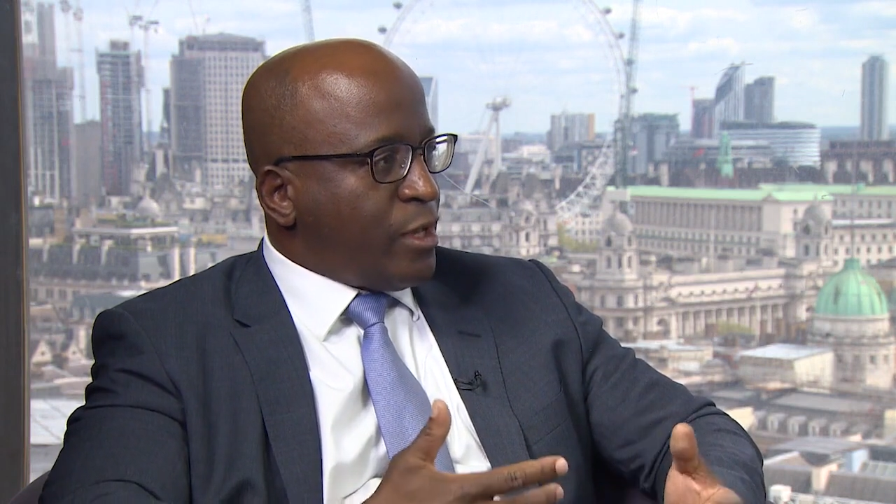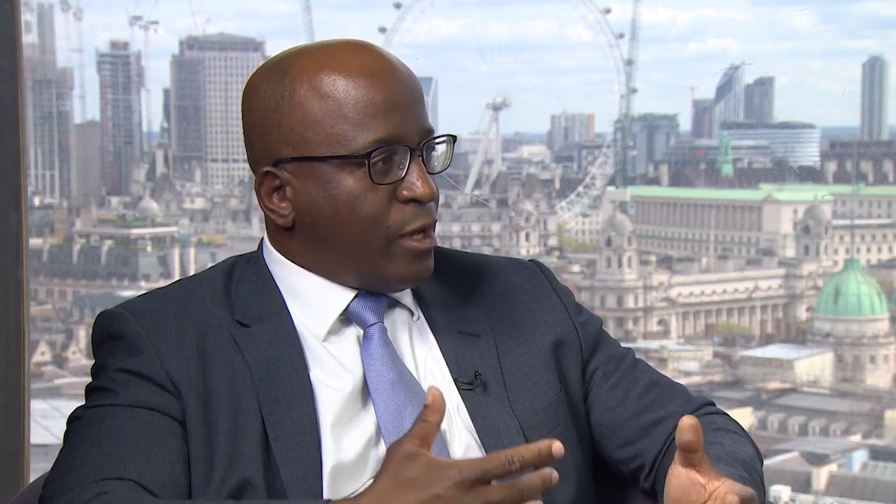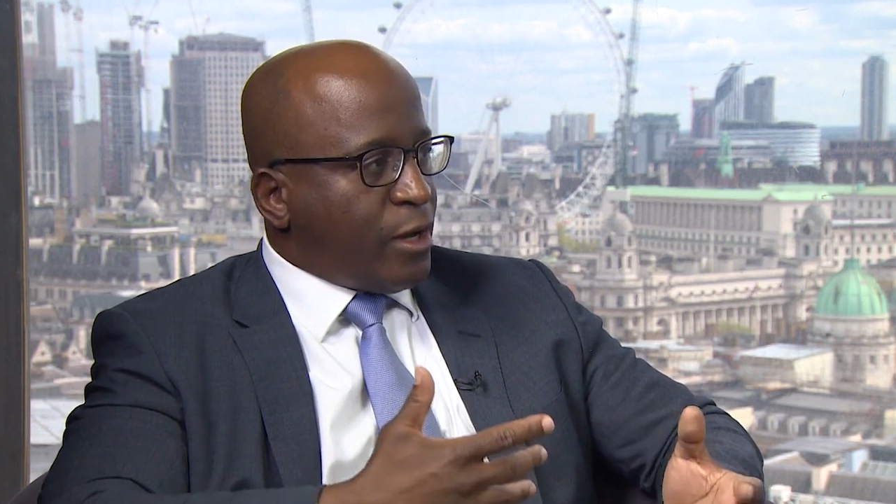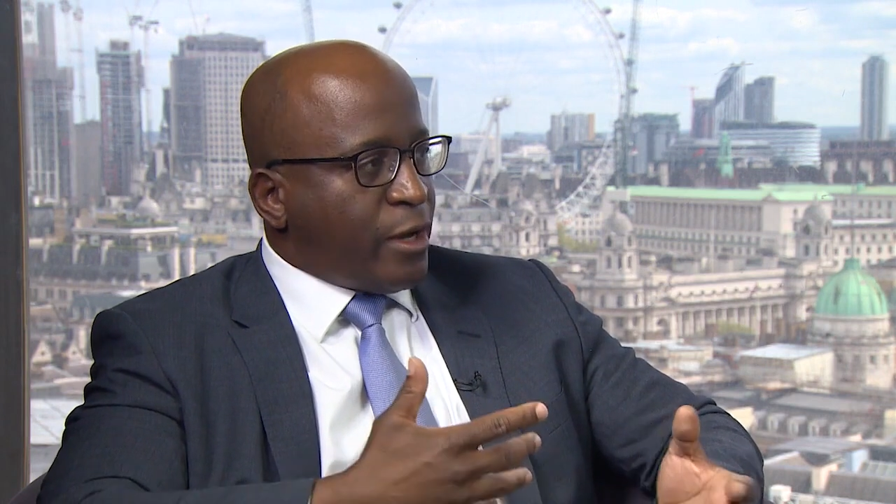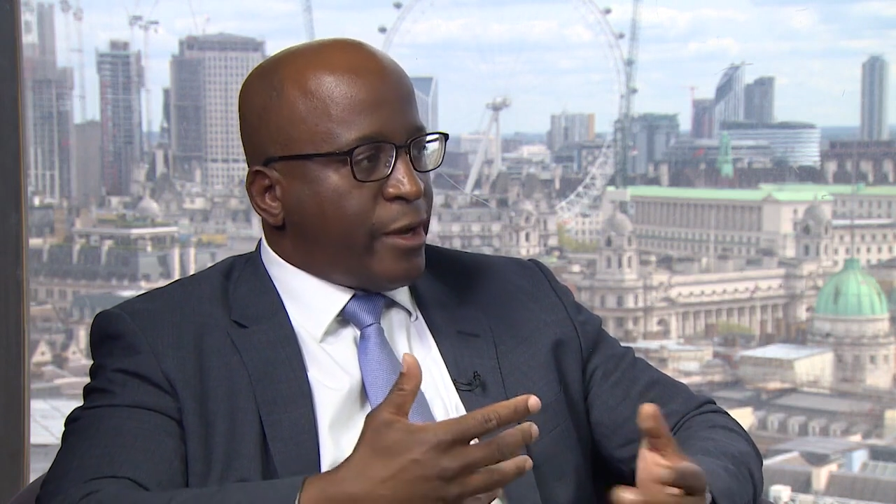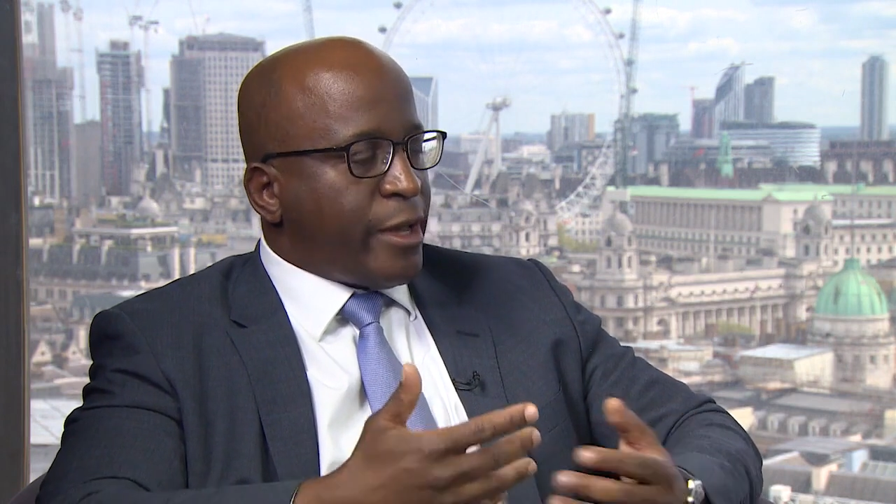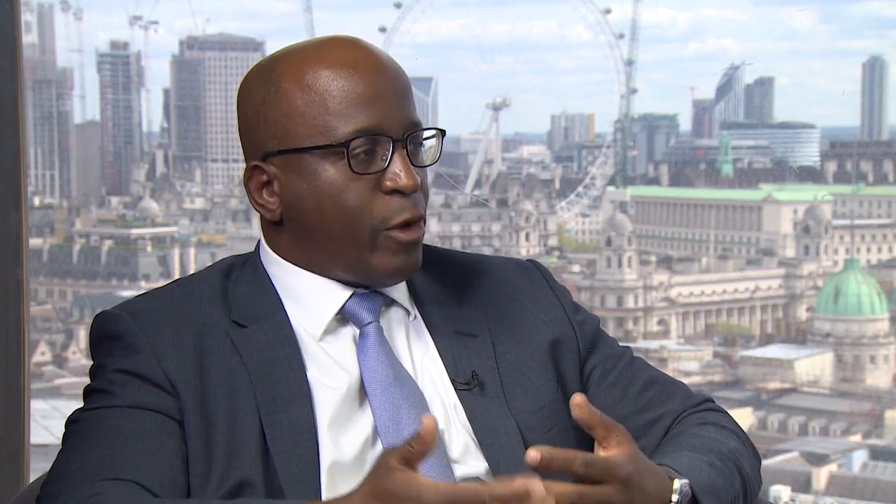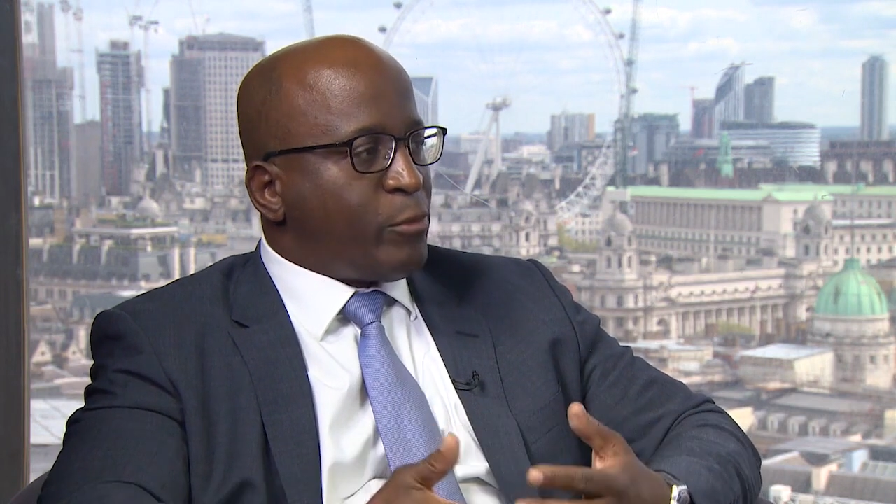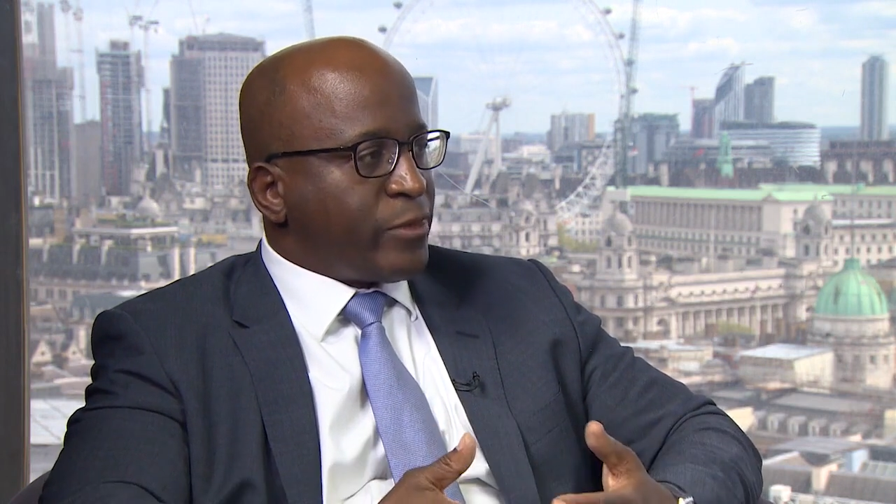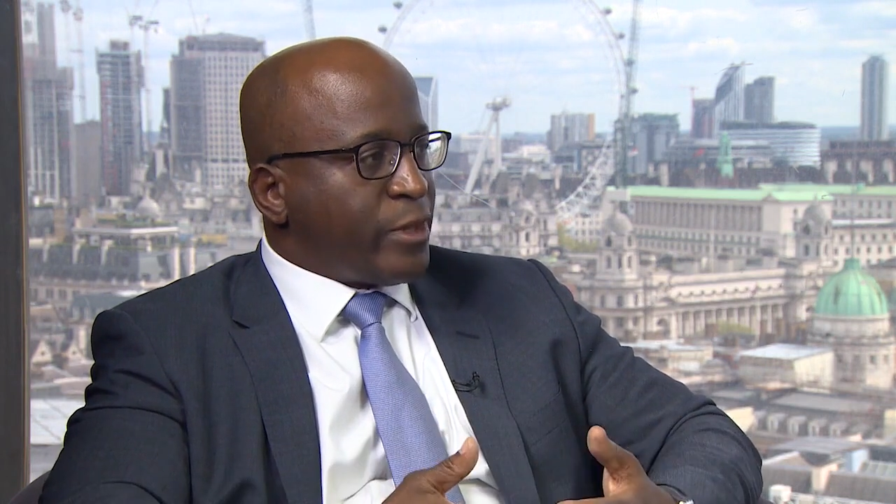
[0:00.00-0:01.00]

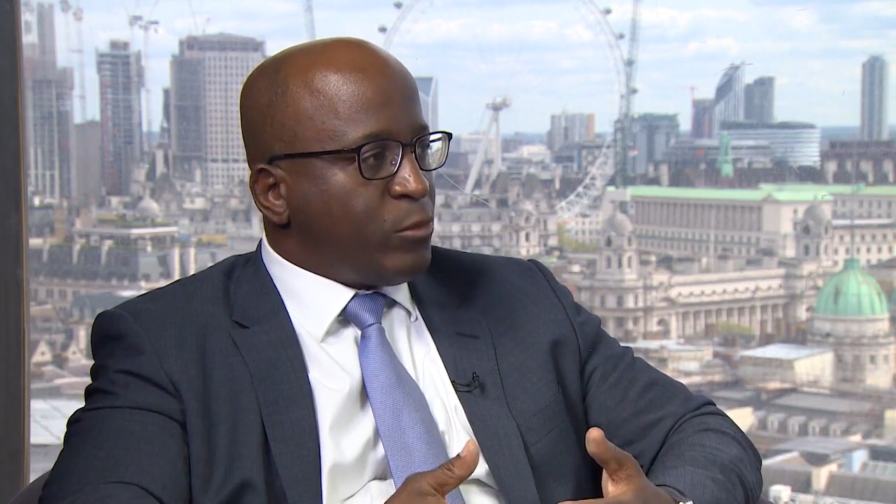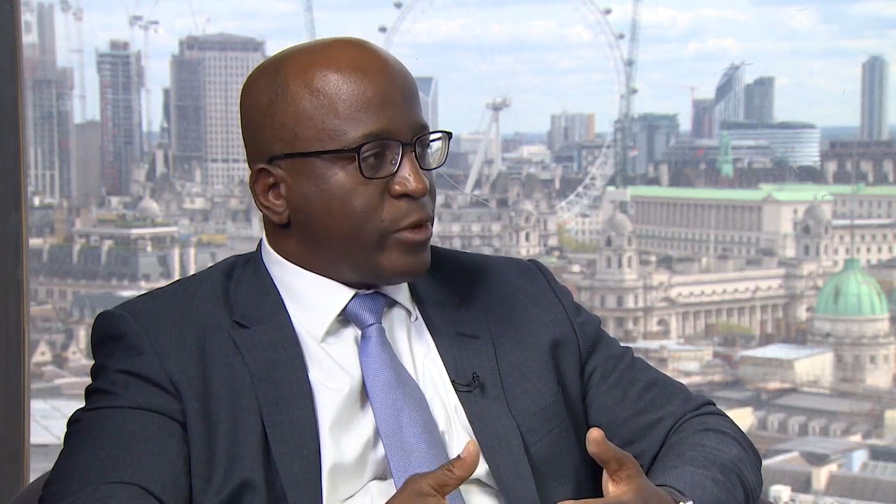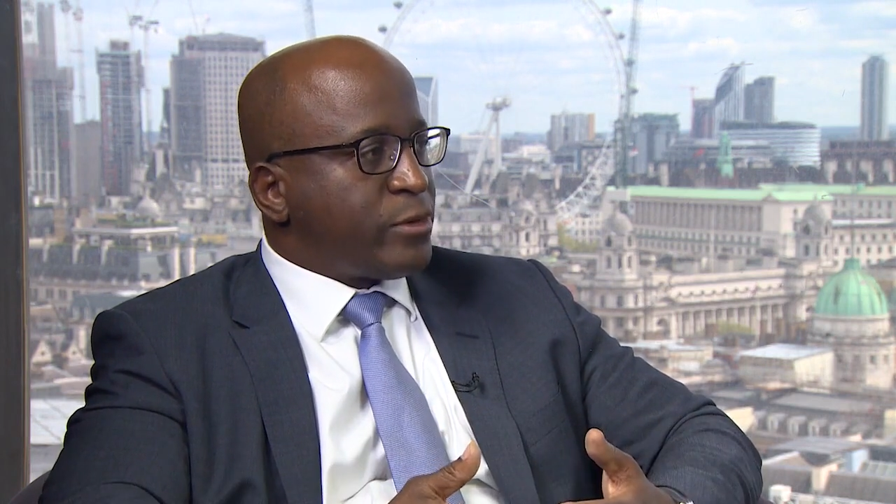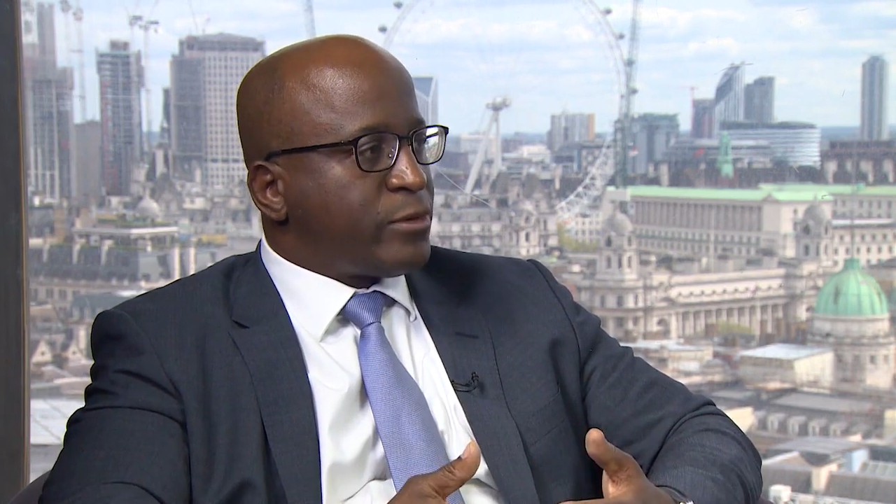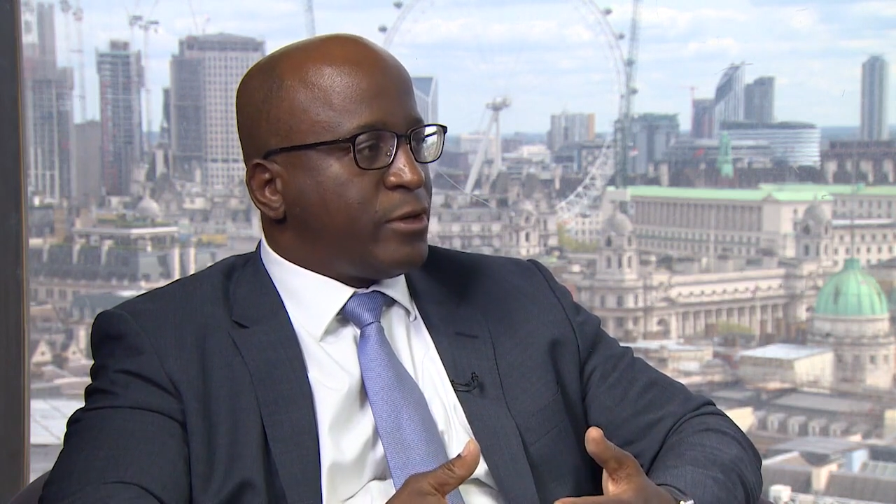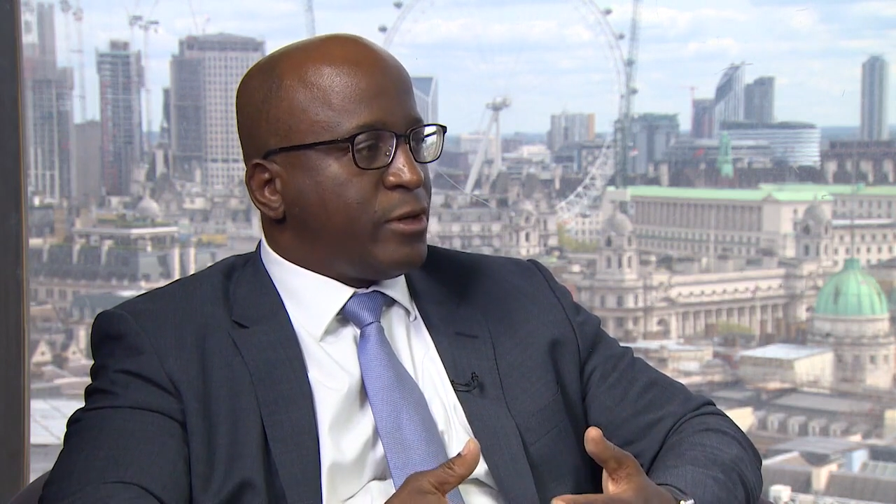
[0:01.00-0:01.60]
helping them with